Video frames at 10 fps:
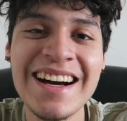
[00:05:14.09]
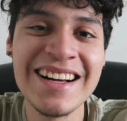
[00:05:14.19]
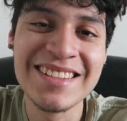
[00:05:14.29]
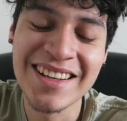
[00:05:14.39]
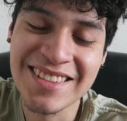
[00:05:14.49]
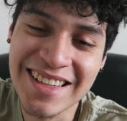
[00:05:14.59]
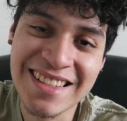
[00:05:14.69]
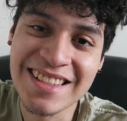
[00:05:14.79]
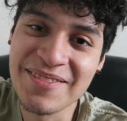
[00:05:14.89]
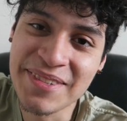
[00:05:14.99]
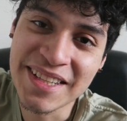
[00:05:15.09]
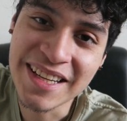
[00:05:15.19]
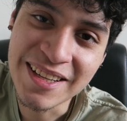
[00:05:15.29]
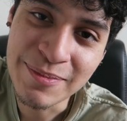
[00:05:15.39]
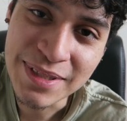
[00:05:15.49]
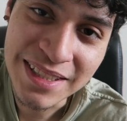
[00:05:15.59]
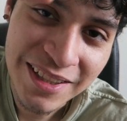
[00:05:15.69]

I'll talk to you guys in a bit, and peace